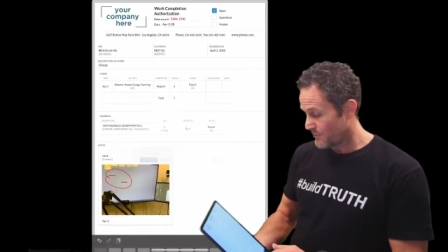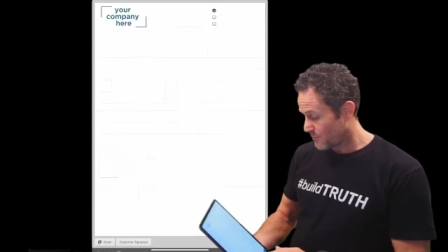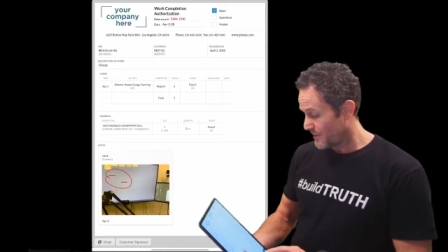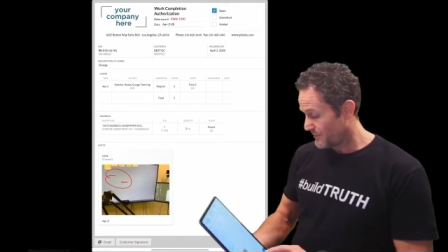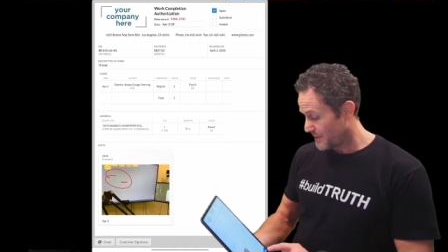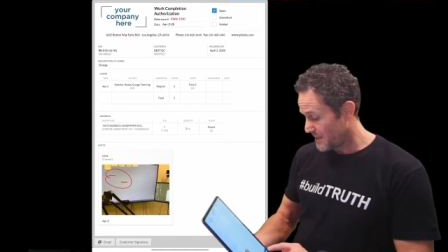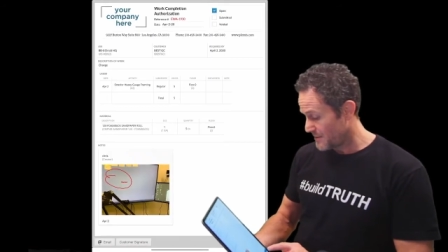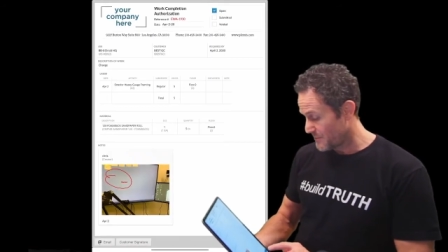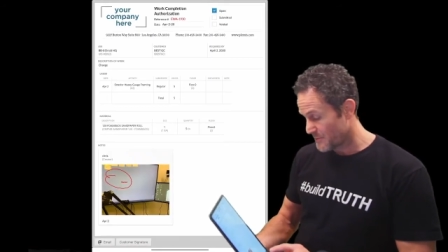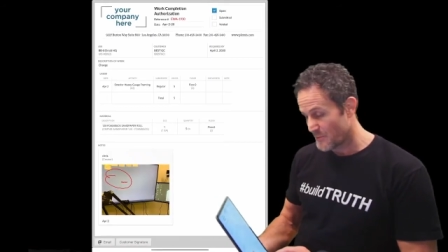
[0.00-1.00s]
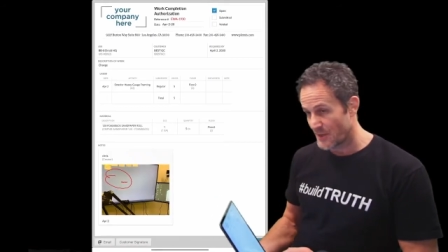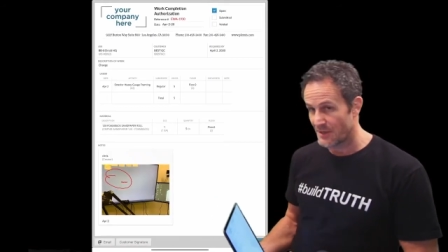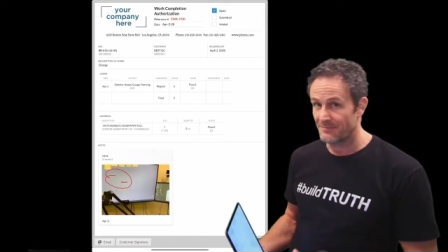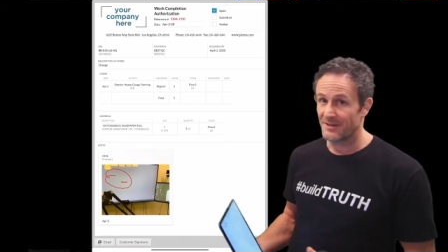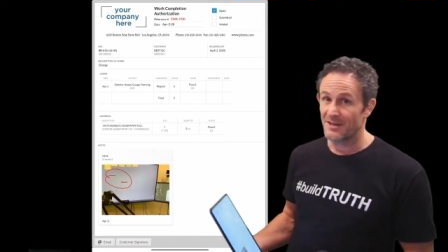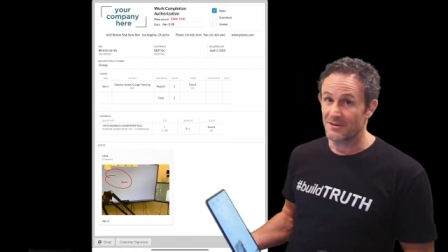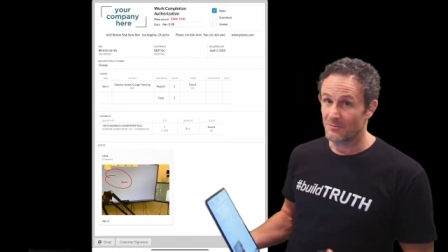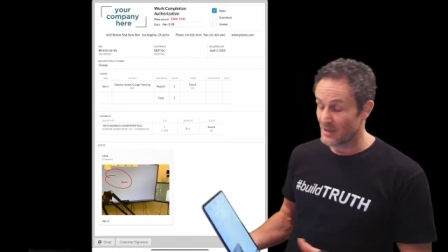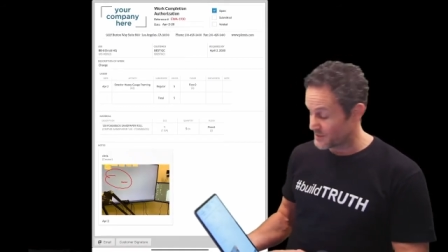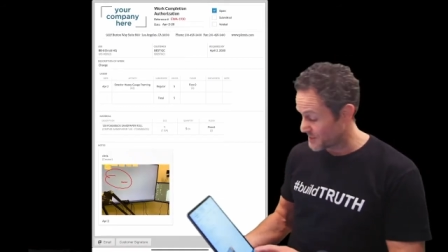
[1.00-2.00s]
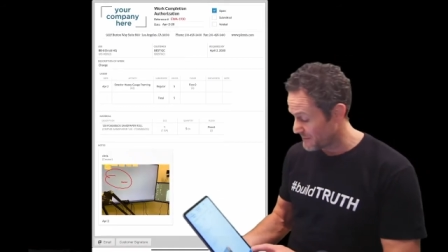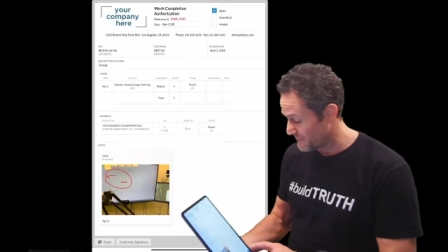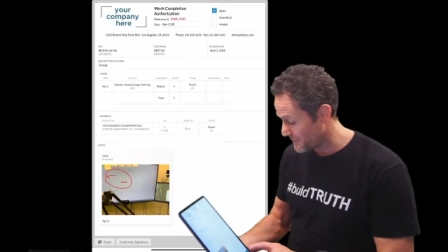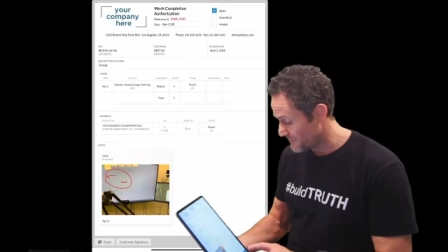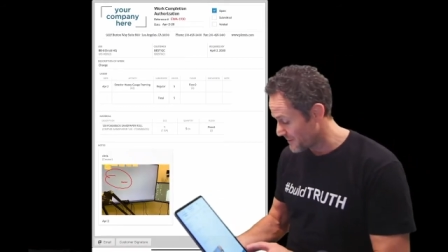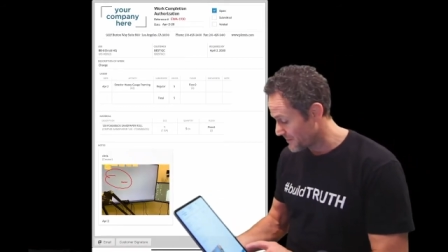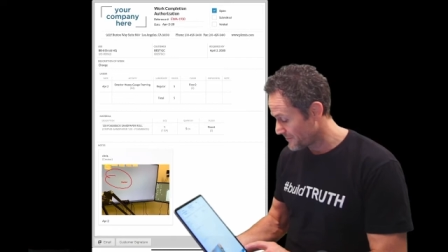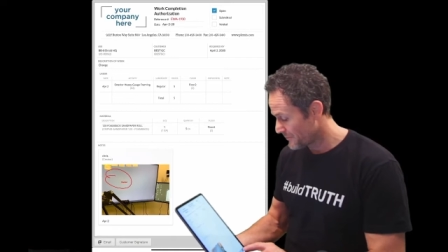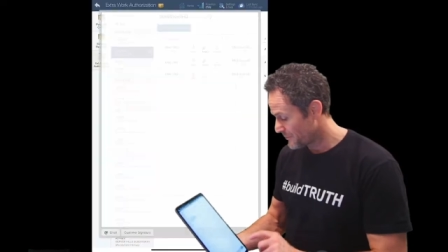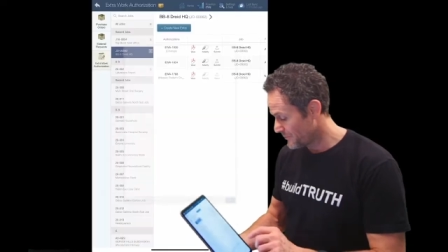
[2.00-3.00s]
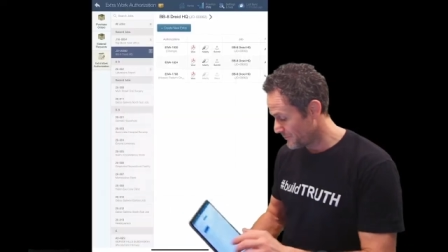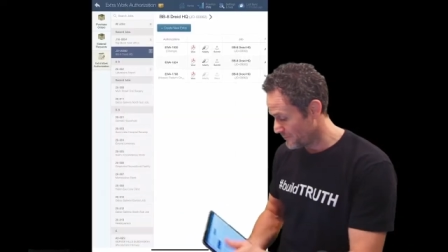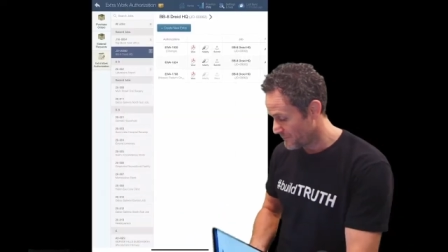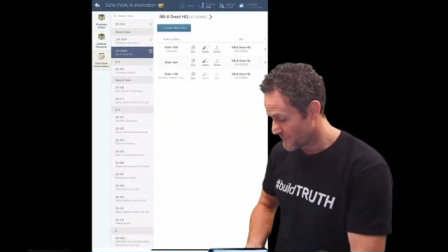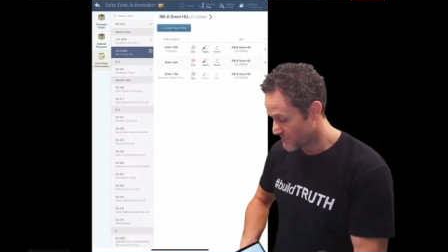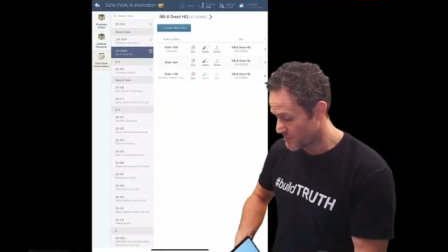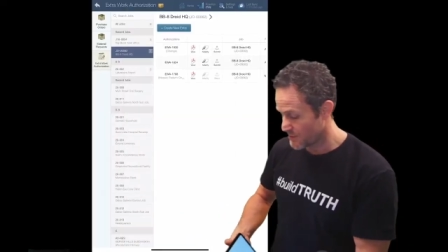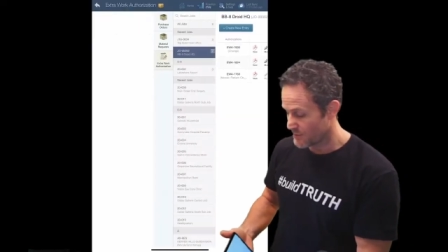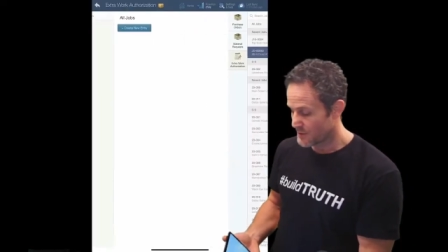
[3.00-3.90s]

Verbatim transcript: a real name, but hey, we're just having fun, right? So